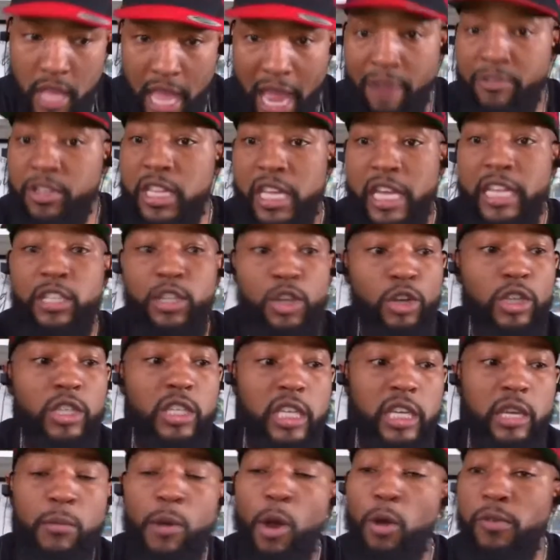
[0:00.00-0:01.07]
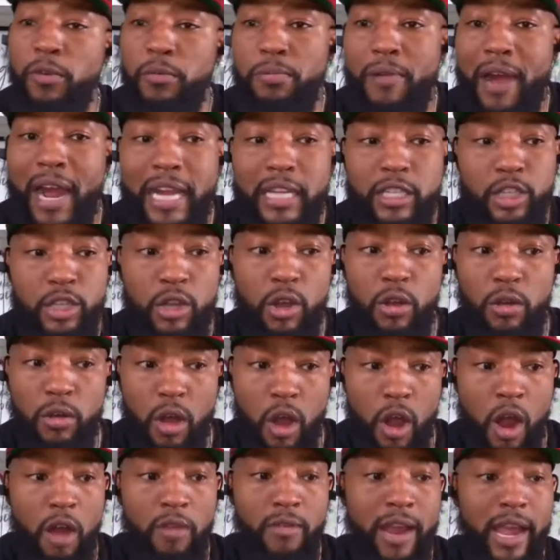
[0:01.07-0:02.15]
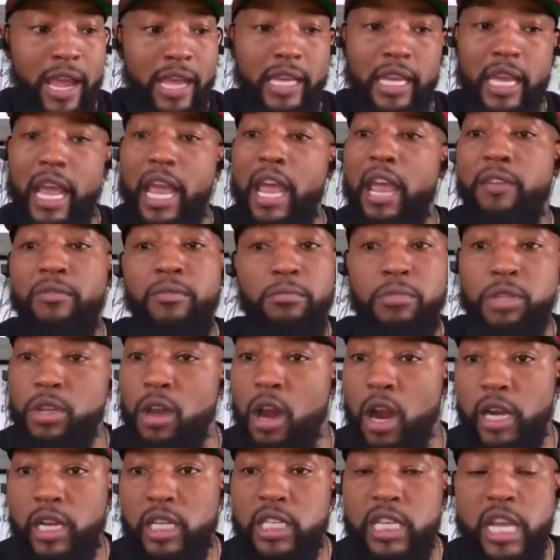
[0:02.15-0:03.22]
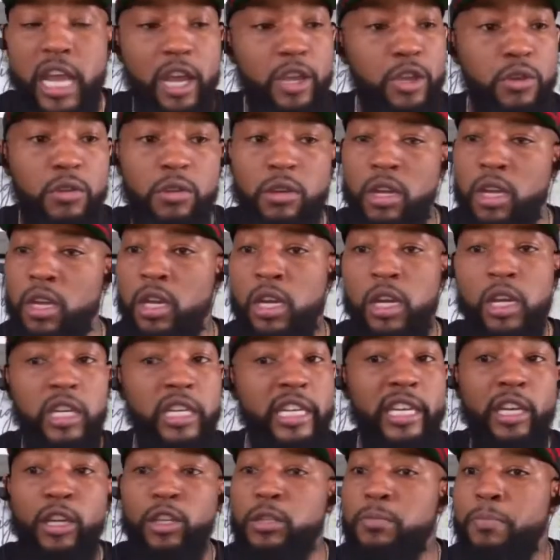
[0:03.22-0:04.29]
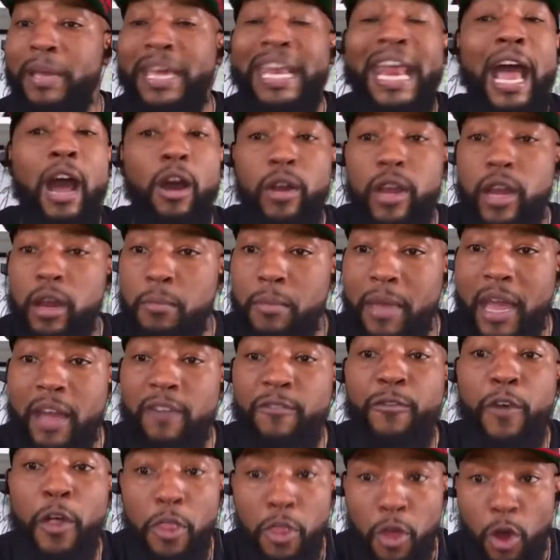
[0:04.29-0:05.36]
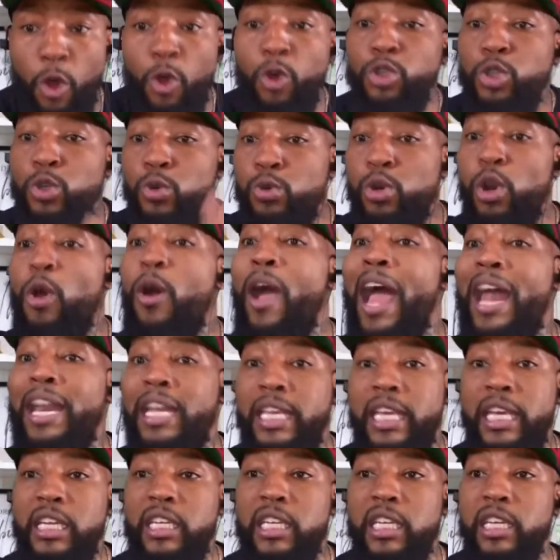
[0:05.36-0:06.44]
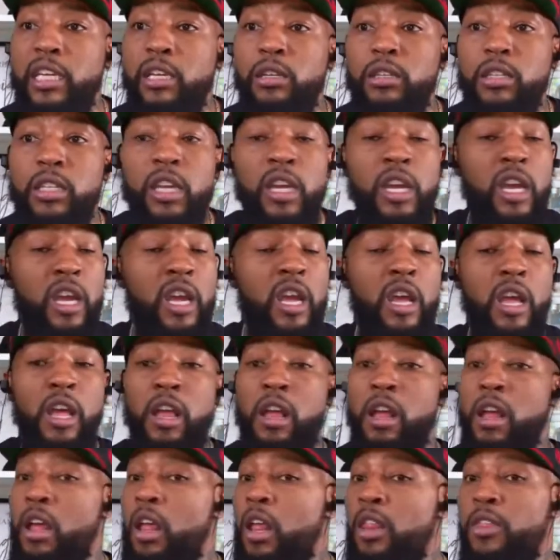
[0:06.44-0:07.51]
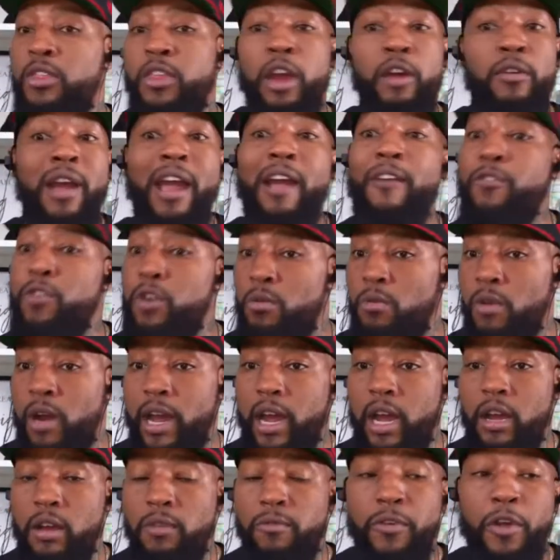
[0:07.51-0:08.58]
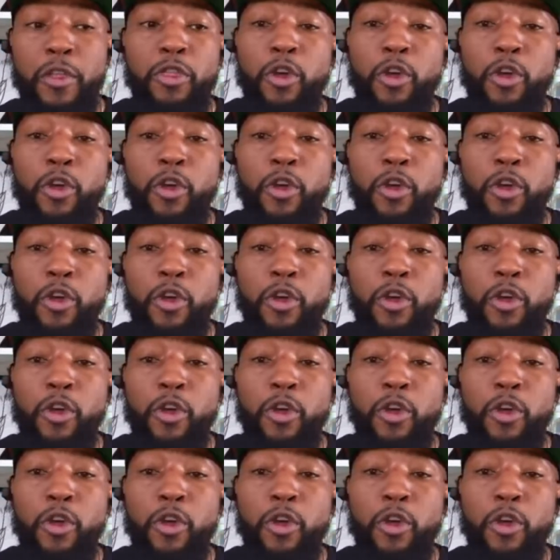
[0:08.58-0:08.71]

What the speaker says: everything's going to seem overpriced. So RA Cave, I'm sorry to tell you, deals been out here, man. For those who know how to get deals, they're everywhere. For